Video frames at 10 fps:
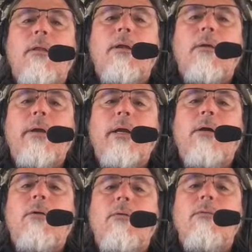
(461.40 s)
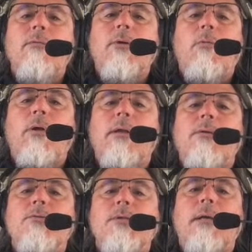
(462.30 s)
There we go. So what
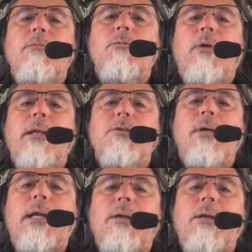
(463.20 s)
I try